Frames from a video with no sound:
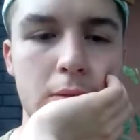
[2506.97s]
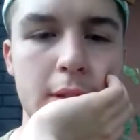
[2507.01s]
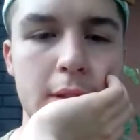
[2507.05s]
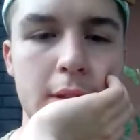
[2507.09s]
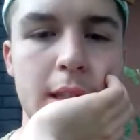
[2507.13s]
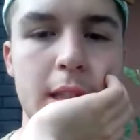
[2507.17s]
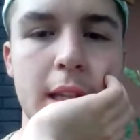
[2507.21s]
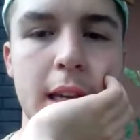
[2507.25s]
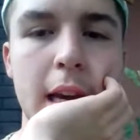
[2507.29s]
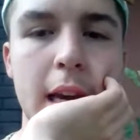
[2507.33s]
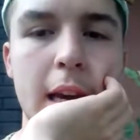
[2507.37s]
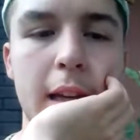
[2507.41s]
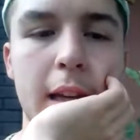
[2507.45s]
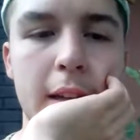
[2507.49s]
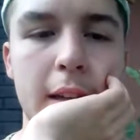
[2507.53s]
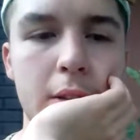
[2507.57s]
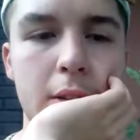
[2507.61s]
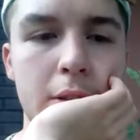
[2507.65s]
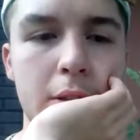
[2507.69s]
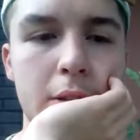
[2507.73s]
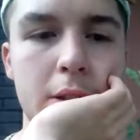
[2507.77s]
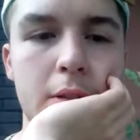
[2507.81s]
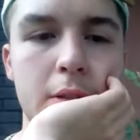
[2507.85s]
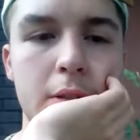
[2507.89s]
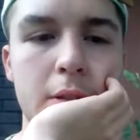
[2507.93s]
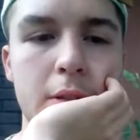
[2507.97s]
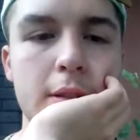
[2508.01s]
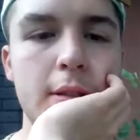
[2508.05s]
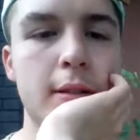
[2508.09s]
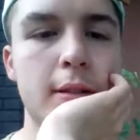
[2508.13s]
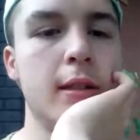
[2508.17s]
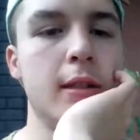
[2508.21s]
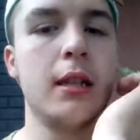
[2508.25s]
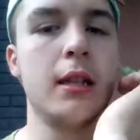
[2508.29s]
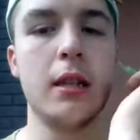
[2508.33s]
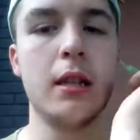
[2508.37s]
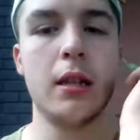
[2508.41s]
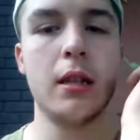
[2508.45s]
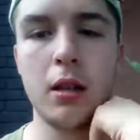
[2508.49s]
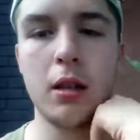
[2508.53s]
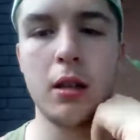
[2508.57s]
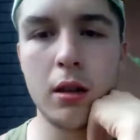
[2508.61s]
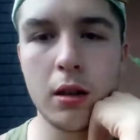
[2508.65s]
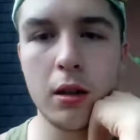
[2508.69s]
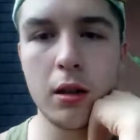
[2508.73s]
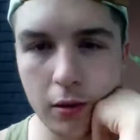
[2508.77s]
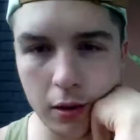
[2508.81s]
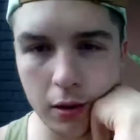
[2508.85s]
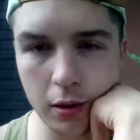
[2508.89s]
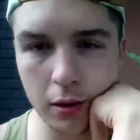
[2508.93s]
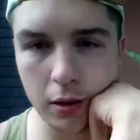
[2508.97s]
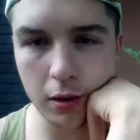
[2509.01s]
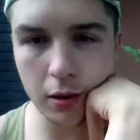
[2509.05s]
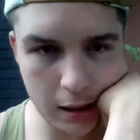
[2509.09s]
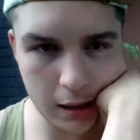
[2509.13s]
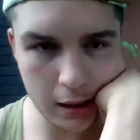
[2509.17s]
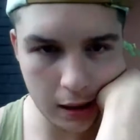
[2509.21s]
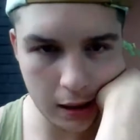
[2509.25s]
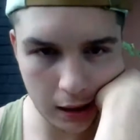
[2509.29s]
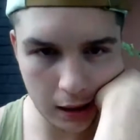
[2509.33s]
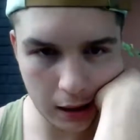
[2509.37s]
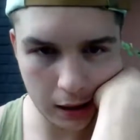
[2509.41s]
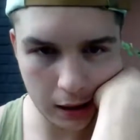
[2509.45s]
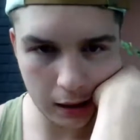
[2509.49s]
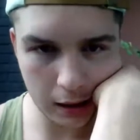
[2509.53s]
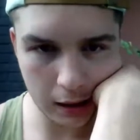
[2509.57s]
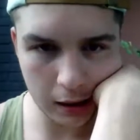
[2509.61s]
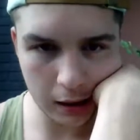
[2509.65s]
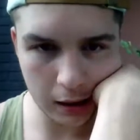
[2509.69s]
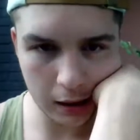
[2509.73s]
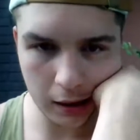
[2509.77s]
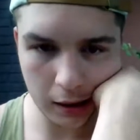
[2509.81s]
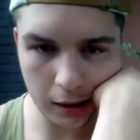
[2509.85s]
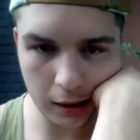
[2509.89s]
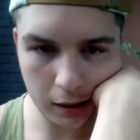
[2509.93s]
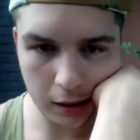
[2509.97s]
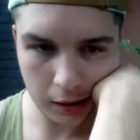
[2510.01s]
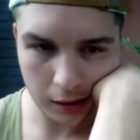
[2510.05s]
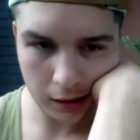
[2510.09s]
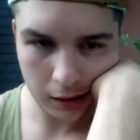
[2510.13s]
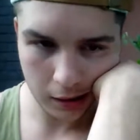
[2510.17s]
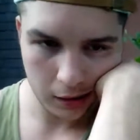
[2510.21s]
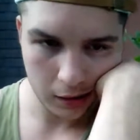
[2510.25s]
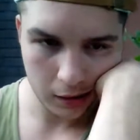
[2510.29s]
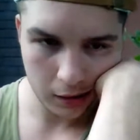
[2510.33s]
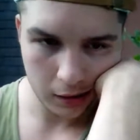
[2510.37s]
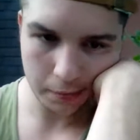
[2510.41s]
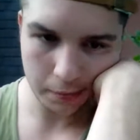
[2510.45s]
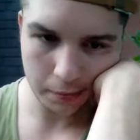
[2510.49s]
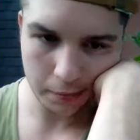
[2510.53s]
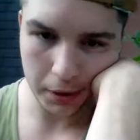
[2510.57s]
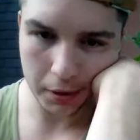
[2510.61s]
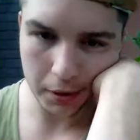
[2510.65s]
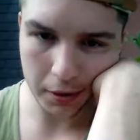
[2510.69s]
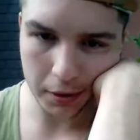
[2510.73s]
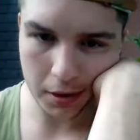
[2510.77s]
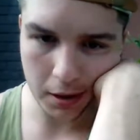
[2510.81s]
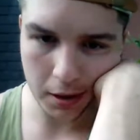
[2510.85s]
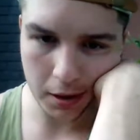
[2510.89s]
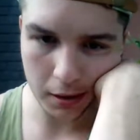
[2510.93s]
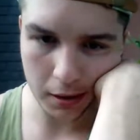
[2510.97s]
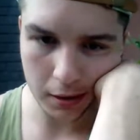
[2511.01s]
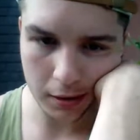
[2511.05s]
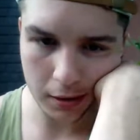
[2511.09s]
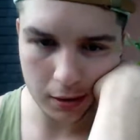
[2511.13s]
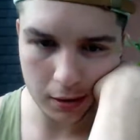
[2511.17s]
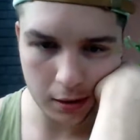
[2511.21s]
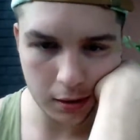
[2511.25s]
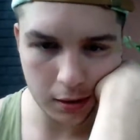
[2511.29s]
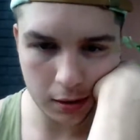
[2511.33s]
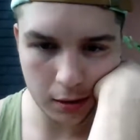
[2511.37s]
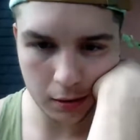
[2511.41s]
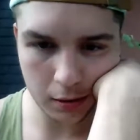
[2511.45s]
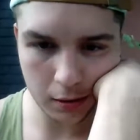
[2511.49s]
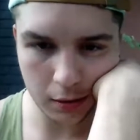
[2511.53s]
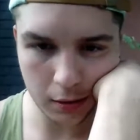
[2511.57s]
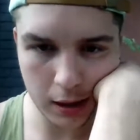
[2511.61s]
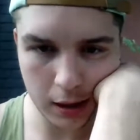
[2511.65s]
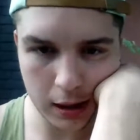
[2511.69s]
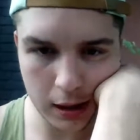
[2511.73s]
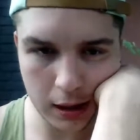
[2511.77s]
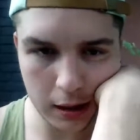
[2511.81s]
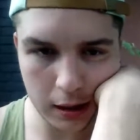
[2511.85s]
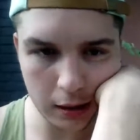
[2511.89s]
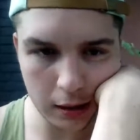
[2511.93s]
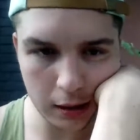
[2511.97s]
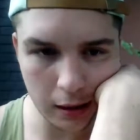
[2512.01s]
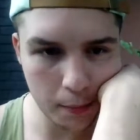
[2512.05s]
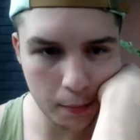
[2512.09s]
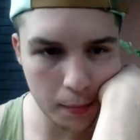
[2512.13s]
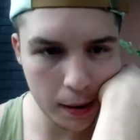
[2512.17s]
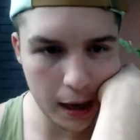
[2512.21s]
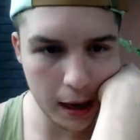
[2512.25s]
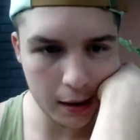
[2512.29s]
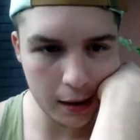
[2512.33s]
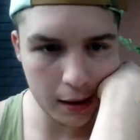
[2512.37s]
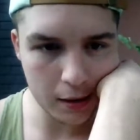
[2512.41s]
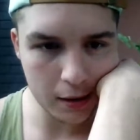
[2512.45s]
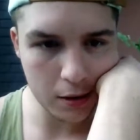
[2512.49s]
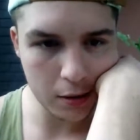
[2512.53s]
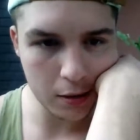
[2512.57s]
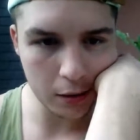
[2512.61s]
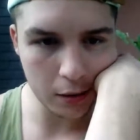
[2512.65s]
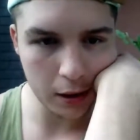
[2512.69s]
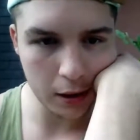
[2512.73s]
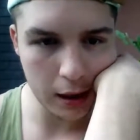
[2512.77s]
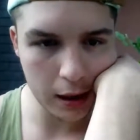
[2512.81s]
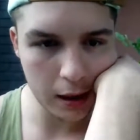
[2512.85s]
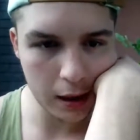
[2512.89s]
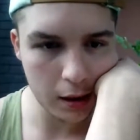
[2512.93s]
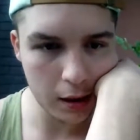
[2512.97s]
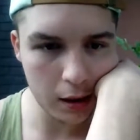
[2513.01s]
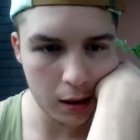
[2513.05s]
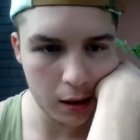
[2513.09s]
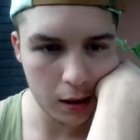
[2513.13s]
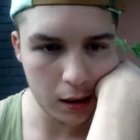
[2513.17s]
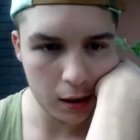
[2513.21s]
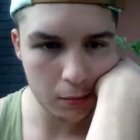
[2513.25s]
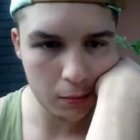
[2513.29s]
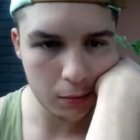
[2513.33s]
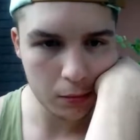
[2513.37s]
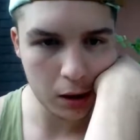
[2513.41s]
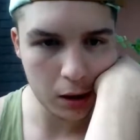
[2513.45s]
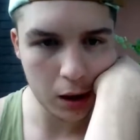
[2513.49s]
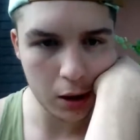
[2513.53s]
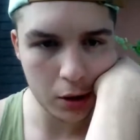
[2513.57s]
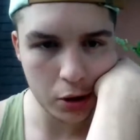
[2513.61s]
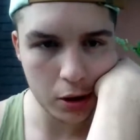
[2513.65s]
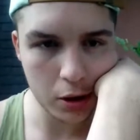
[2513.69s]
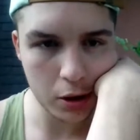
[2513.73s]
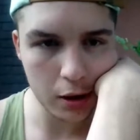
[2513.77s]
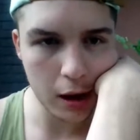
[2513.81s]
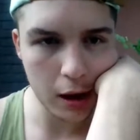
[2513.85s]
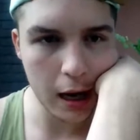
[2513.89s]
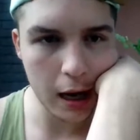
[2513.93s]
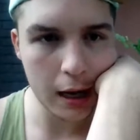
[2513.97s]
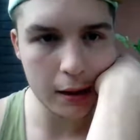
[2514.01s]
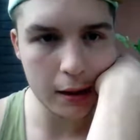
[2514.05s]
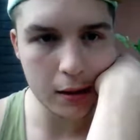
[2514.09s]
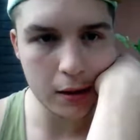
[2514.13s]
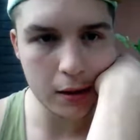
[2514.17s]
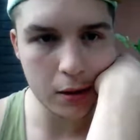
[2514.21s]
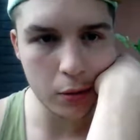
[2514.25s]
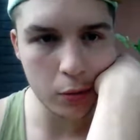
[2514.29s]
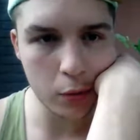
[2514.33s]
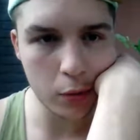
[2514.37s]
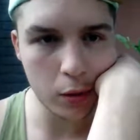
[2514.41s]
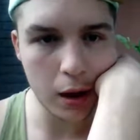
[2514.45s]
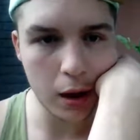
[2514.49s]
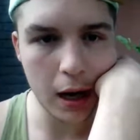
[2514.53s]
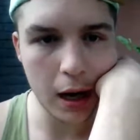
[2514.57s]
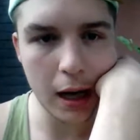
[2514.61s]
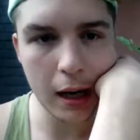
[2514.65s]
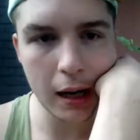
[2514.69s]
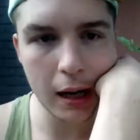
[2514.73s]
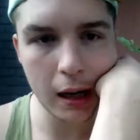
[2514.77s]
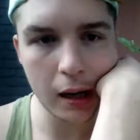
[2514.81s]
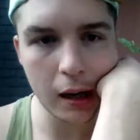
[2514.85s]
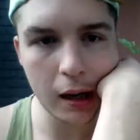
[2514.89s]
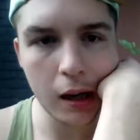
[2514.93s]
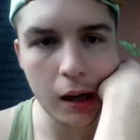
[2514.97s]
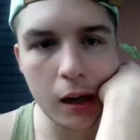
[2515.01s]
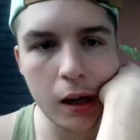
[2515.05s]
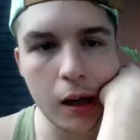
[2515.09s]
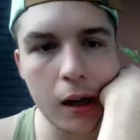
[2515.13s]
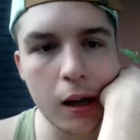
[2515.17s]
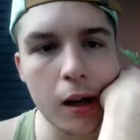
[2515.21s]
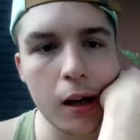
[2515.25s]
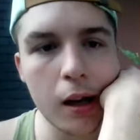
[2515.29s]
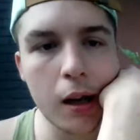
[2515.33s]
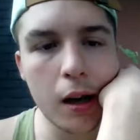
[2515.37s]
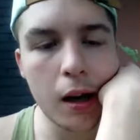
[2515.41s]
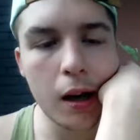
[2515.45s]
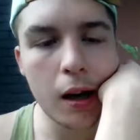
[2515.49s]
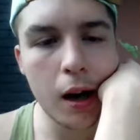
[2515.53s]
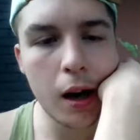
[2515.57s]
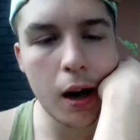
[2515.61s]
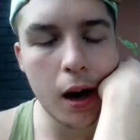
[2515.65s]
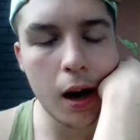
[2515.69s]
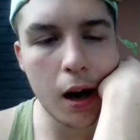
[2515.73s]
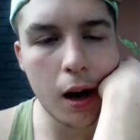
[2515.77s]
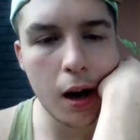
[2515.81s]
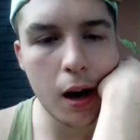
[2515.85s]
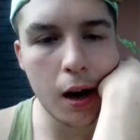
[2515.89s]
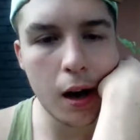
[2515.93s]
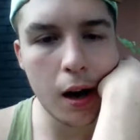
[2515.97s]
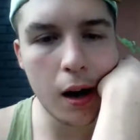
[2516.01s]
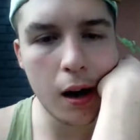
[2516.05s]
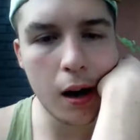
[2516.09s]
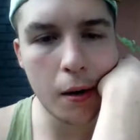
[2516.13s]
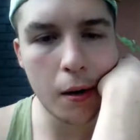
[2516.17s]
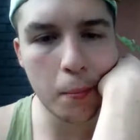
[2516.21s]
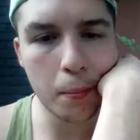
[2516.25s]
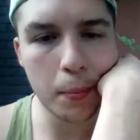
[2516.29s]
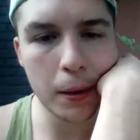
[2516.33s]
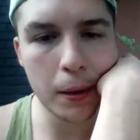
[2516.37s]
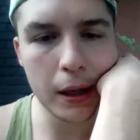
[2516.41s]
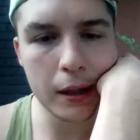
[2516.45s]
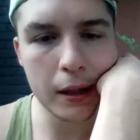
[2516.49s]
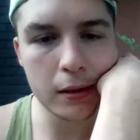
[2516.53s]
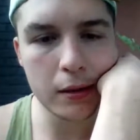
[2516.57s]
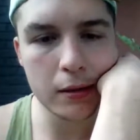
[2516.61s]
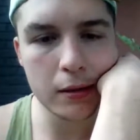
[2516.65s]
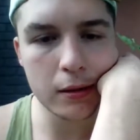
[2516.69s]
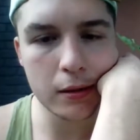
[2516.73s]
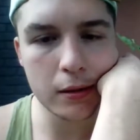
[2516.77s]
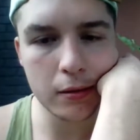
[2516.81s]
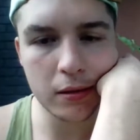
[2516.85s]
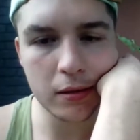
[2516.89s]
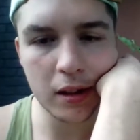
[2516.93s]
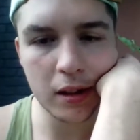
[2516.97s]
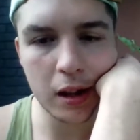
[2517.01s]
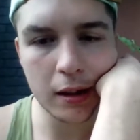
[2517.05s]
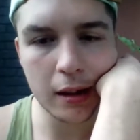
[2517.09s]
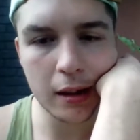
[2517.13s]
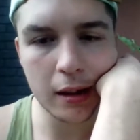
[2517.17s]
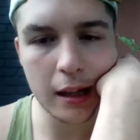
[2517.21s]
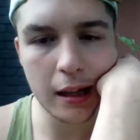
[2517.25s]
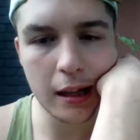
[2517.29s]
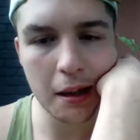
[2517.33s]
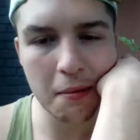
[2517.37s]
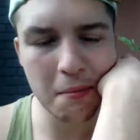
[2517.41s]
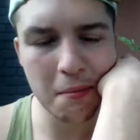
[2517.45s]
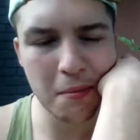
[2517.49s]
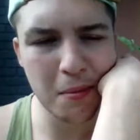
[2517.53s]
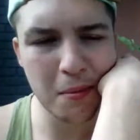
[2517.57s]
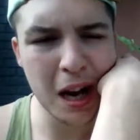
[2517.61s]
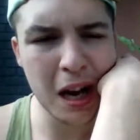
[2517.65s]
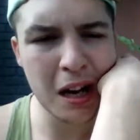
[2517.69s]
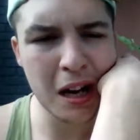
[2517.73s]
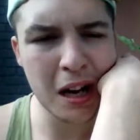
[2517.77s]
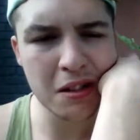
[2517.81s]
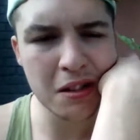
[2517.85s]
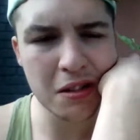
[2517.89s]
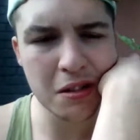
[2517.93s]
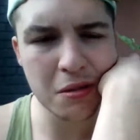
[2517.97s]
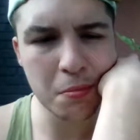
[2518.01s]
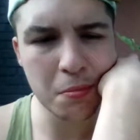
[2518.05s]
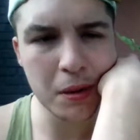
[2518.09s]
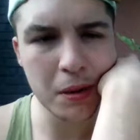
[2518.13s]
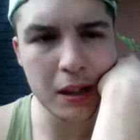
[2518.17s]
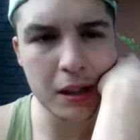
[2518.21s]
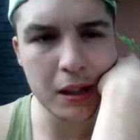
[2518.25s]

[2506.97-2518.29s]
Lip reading: Skanko was really, really sick. Producer recently passed away. I'm not sure as to why. But not that that matters.